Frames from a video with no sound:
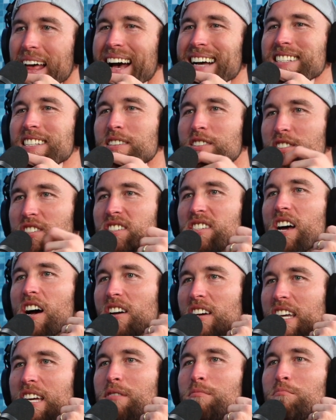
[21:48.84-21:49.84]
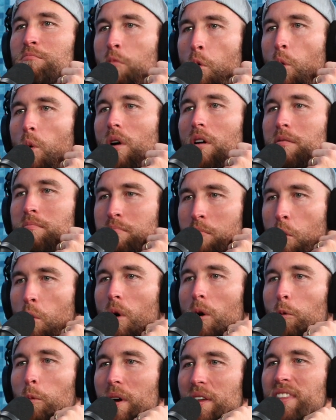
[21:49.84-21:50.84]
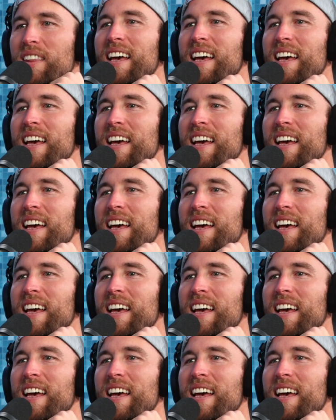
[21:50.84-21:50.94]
As it sunk in more and more with